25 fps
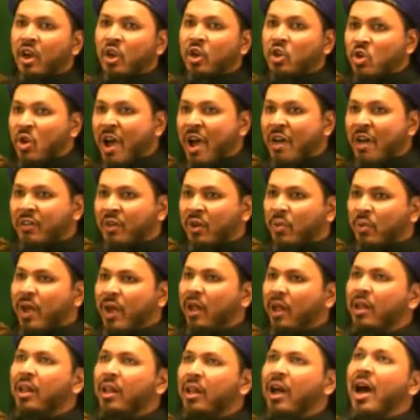you have a
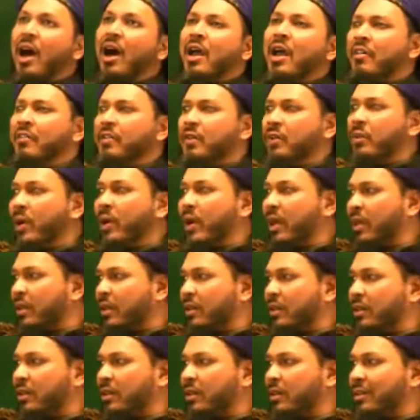will, I have a
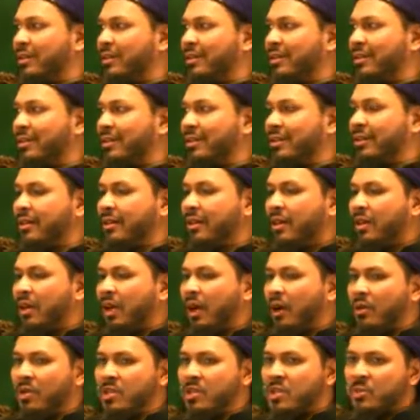will.
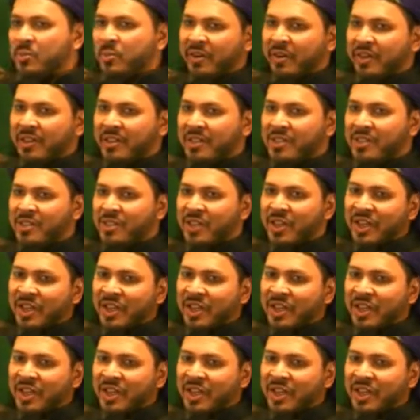Our spirit is